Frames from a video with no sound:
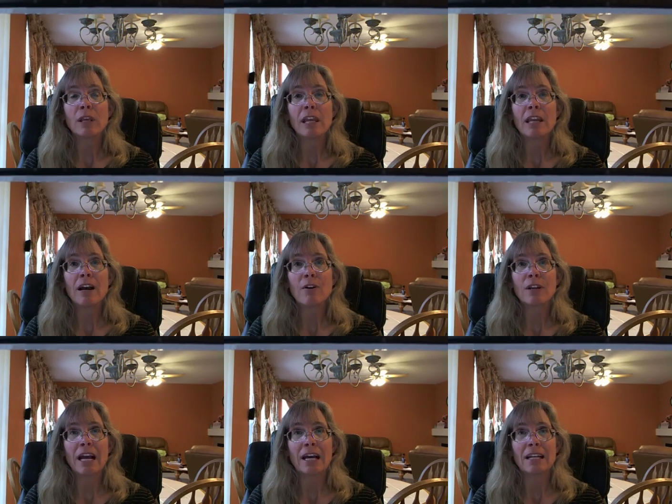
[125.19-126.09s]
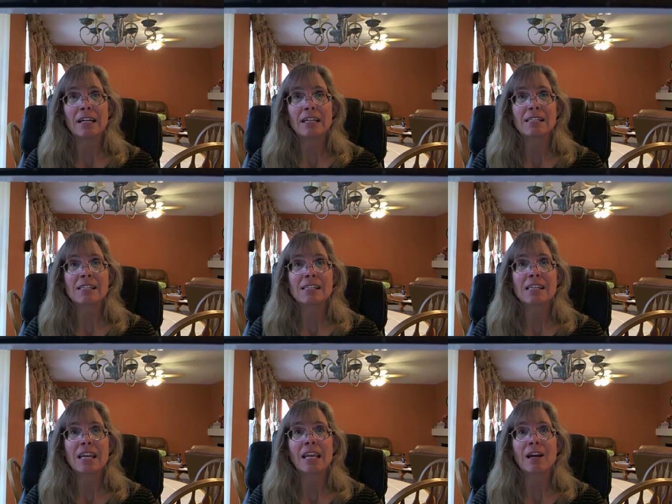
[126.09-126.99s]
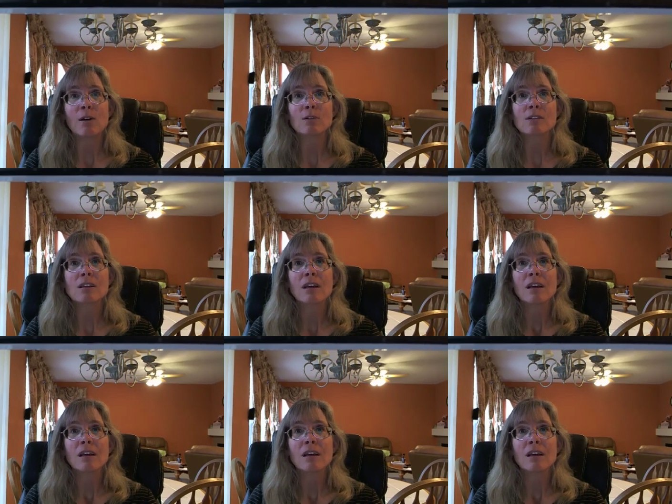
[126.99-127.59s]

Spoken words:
eat out at a steakhouse.